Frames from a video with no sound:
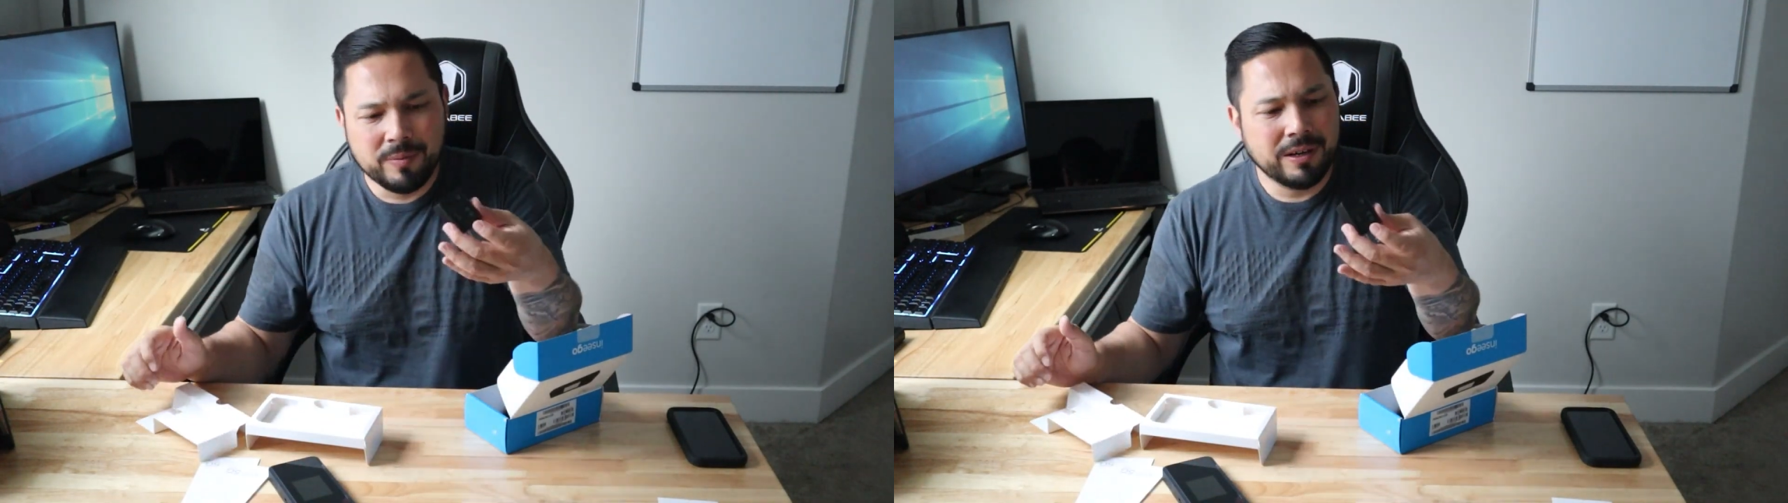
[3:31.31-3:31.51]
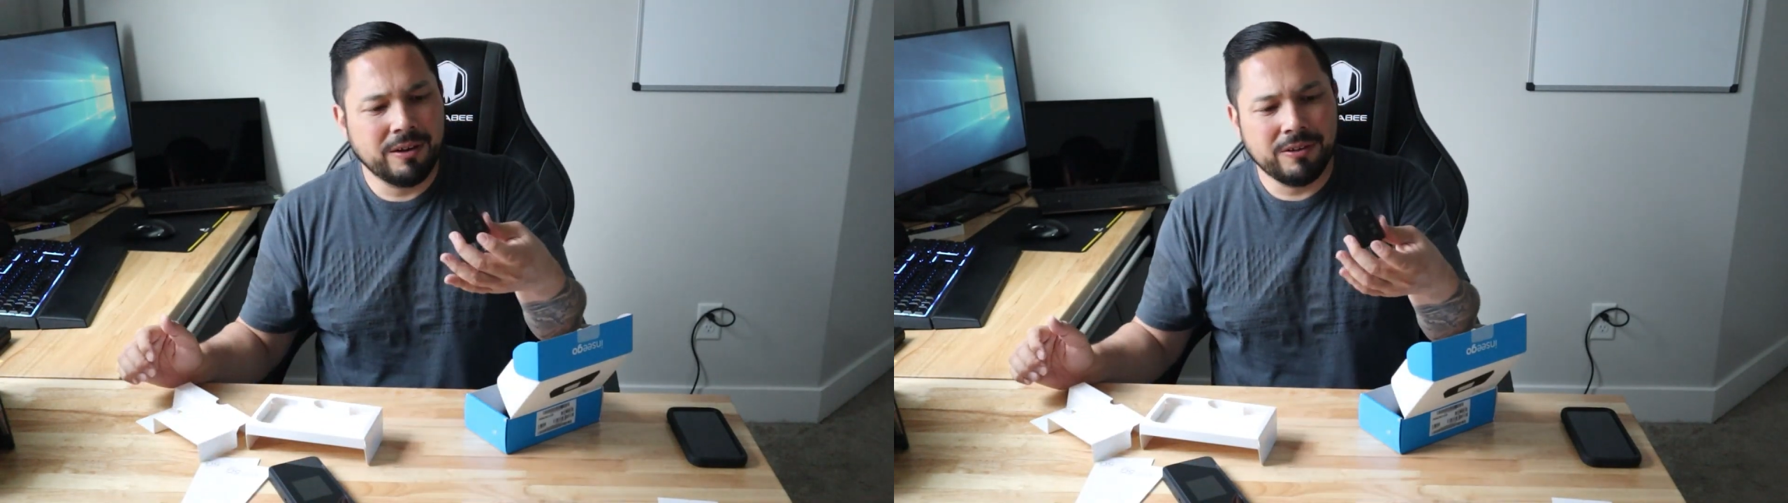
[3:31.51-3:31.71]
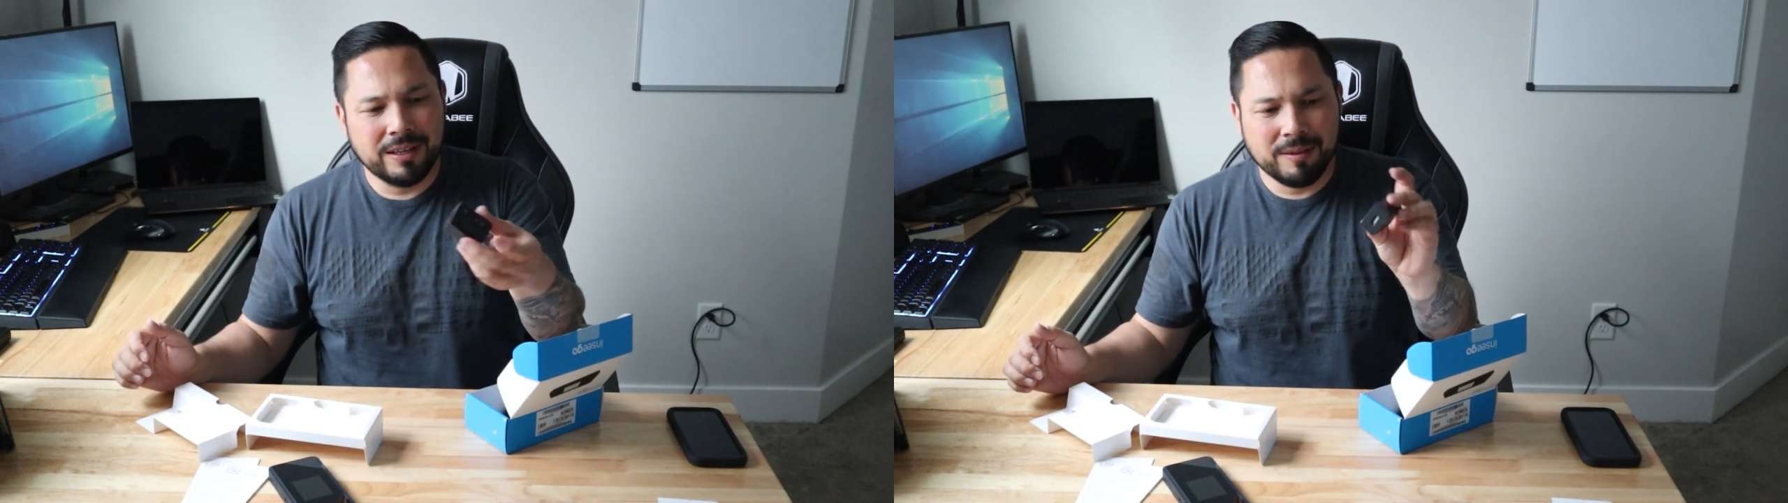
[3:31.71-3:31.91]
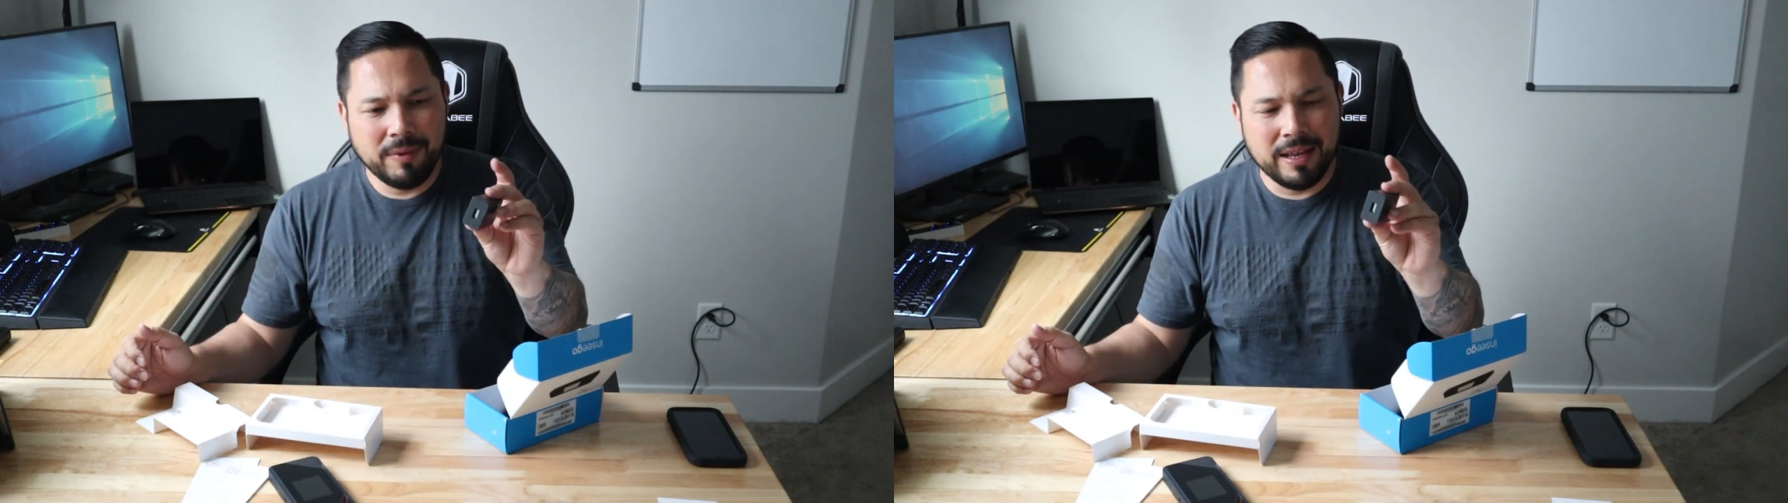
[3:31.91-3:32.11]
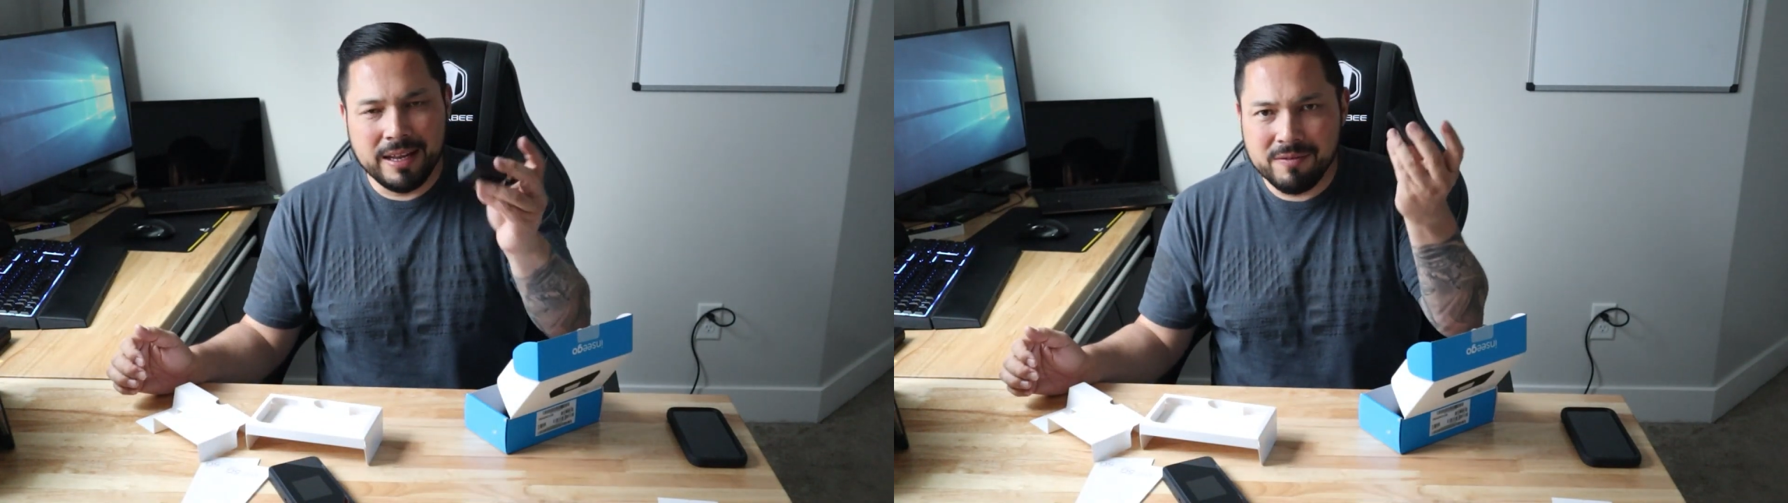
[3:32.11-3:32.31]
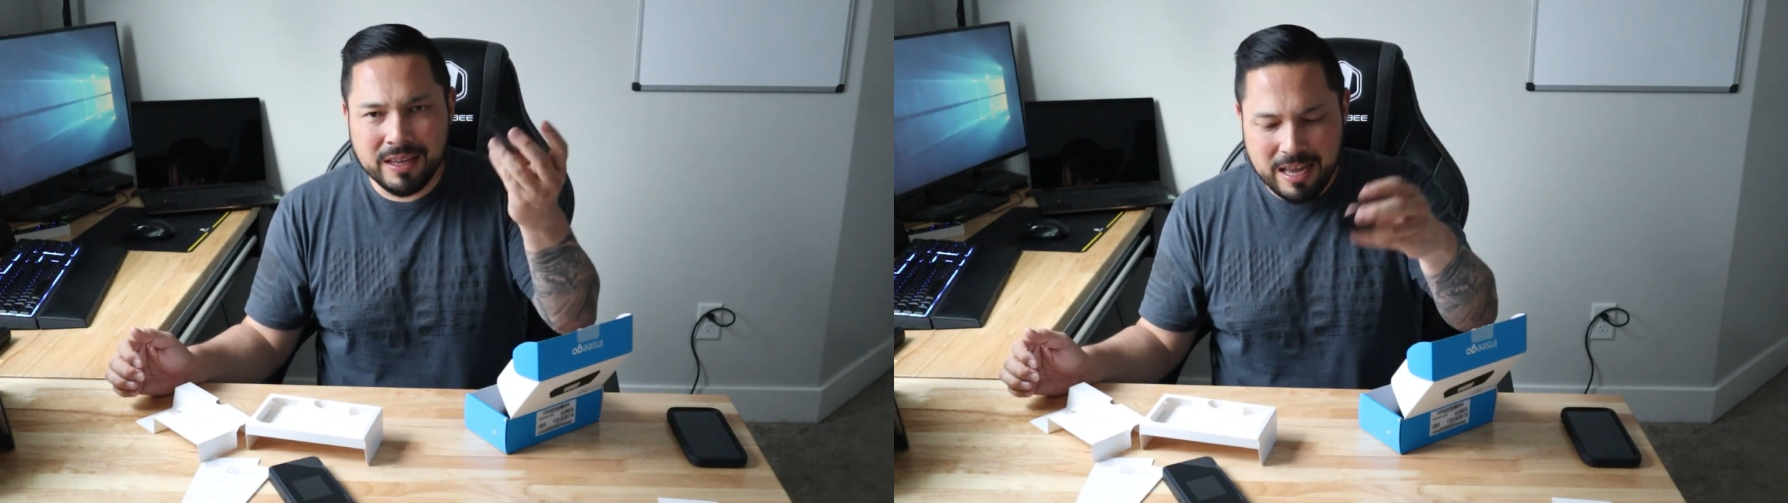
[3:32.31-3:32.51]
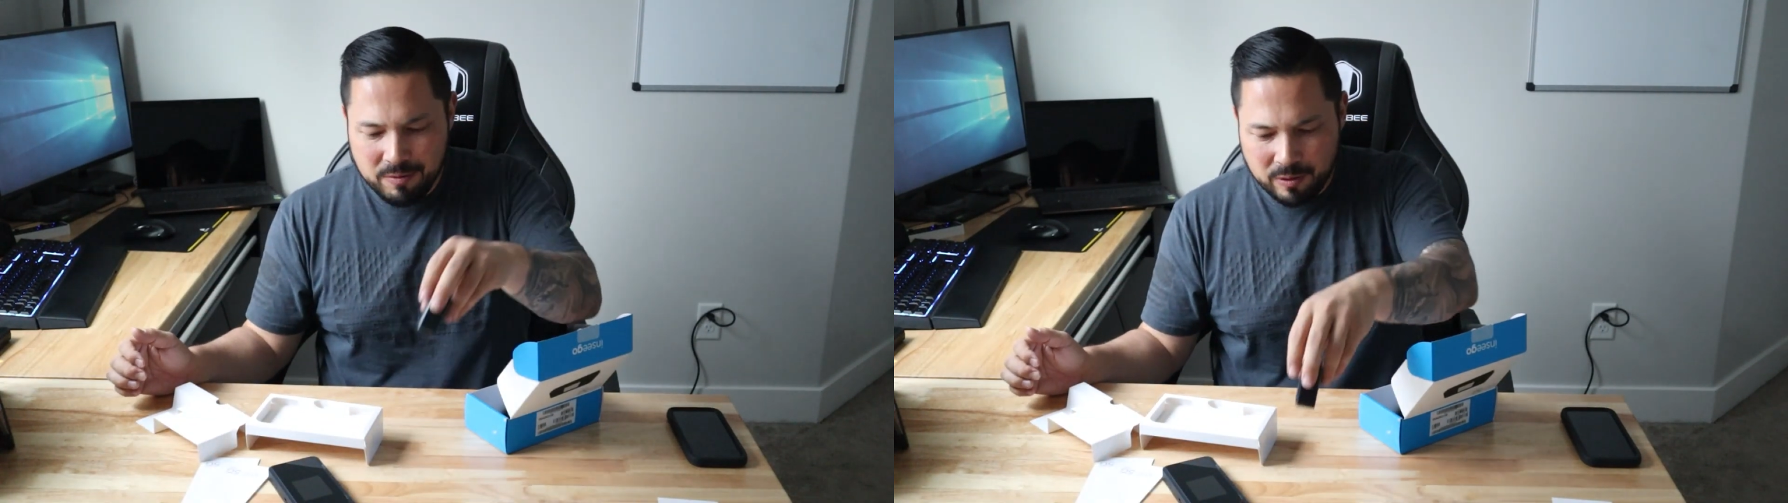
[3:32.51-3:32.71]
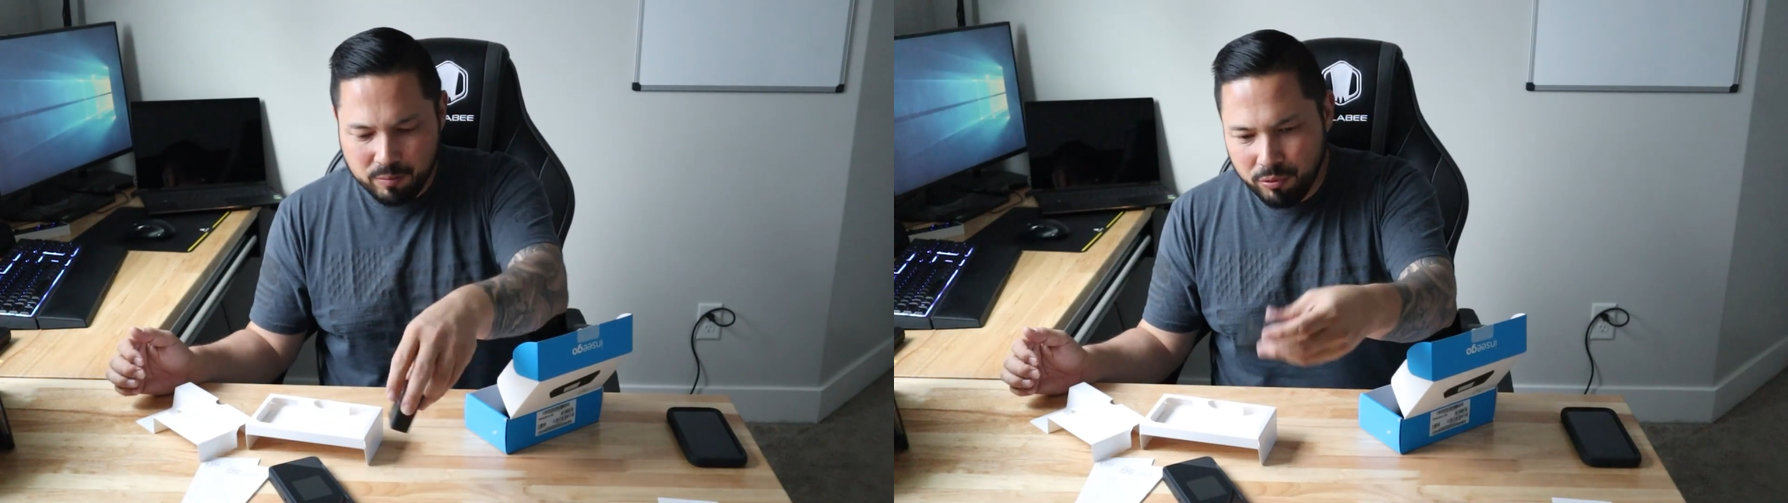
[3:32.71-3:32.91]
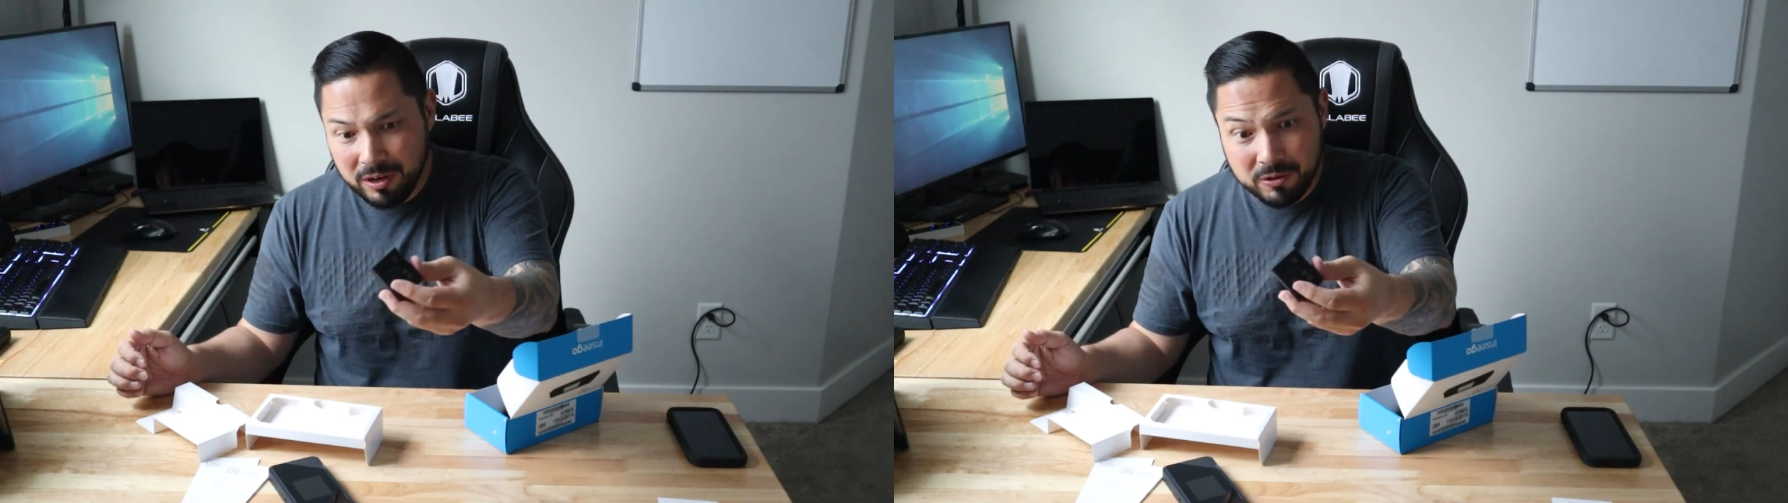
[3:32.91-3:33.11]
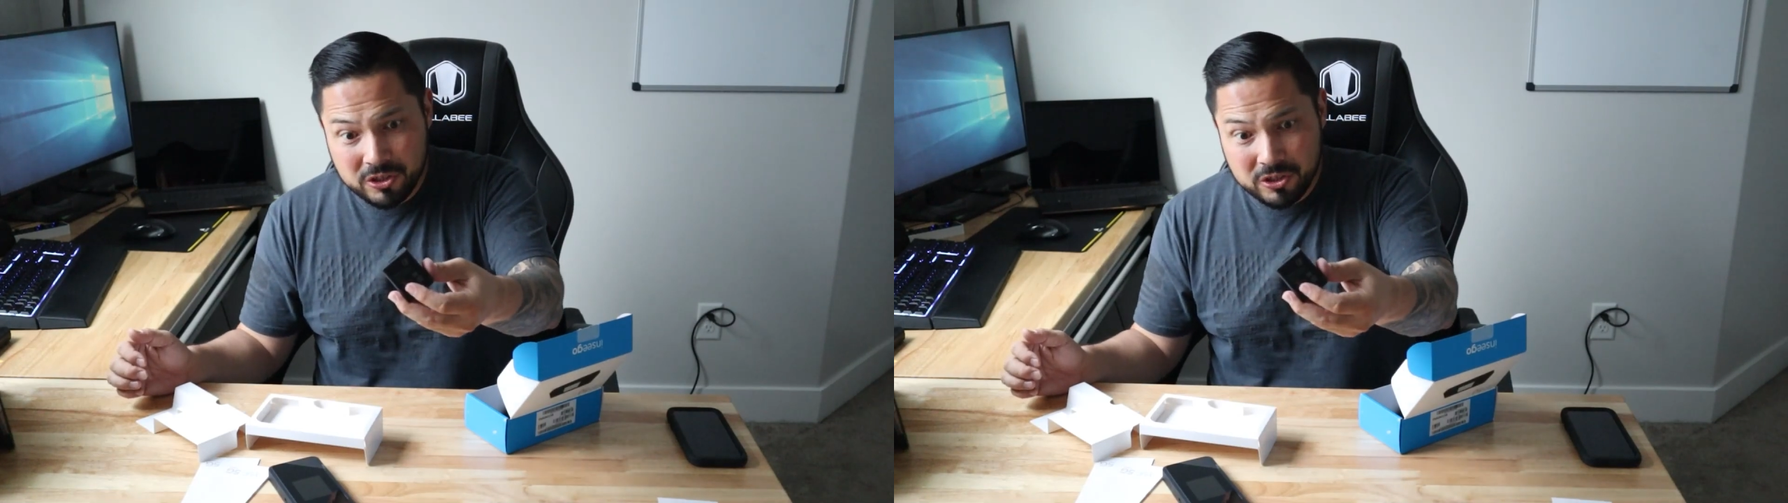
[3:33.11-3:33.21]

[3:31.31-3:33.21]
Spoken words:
but it even came with a brick,